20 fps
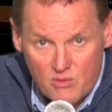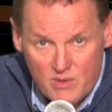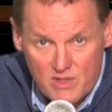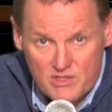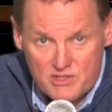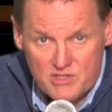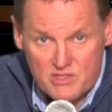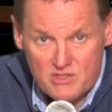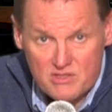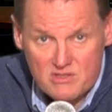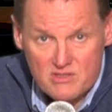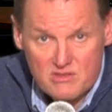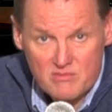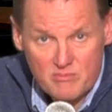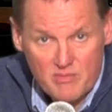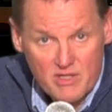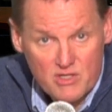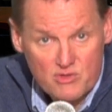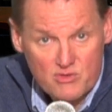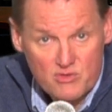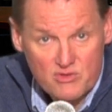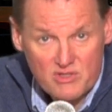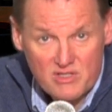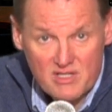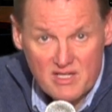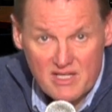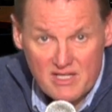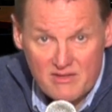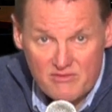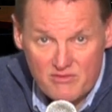questions, make sure to
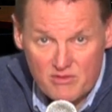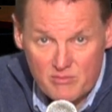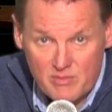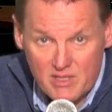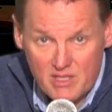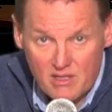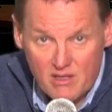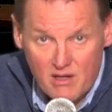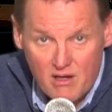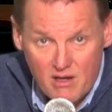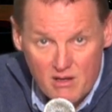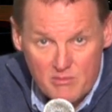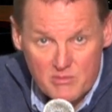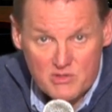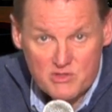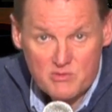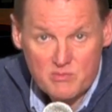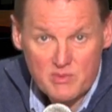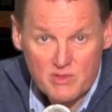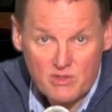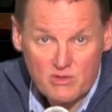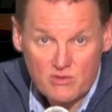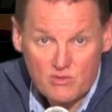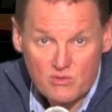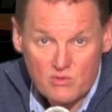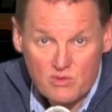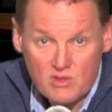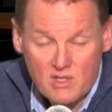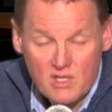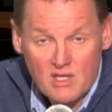leave them in the comments
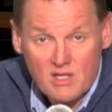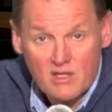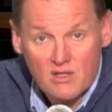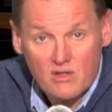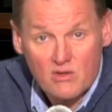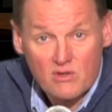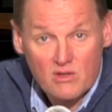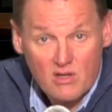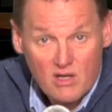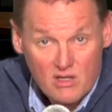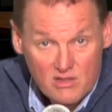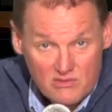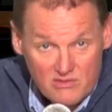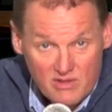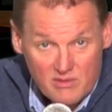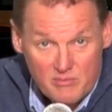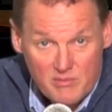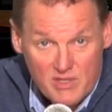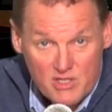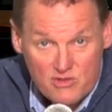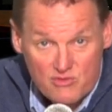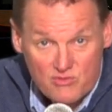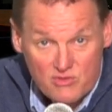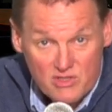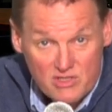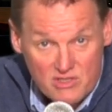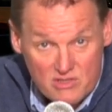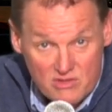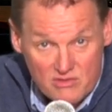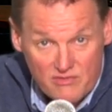below or contact me through
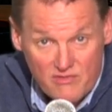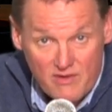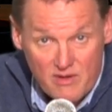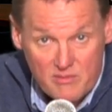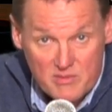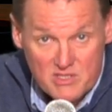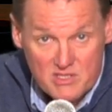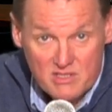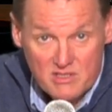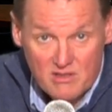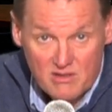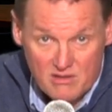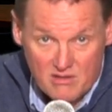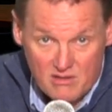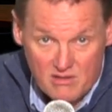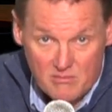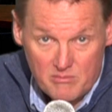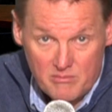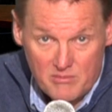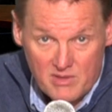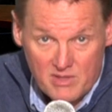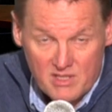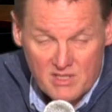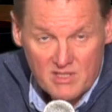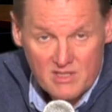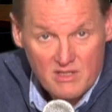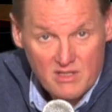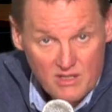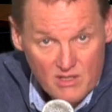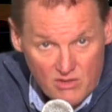lynchespharmacy.com.
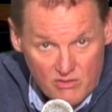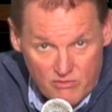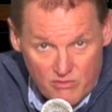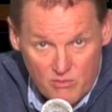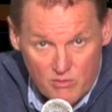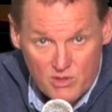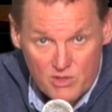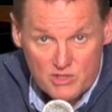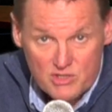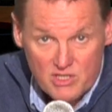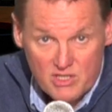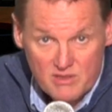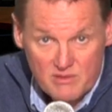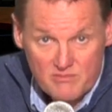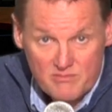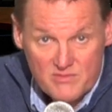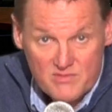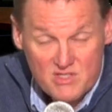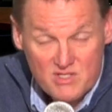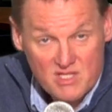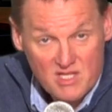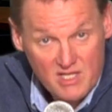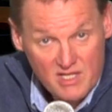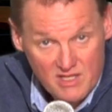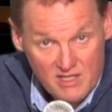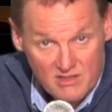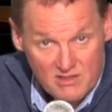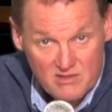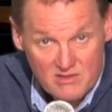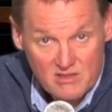Thank you for watching. Stay
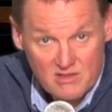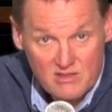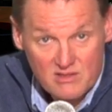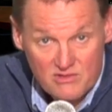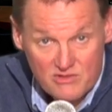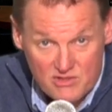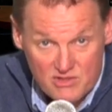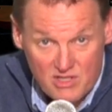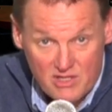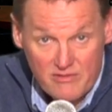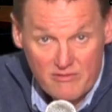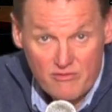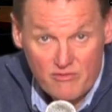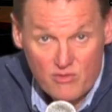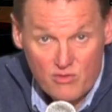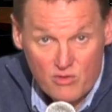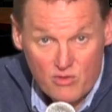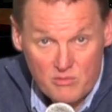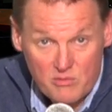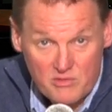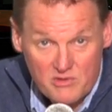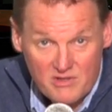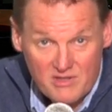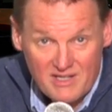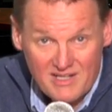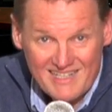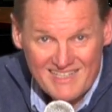healthy and stay informed.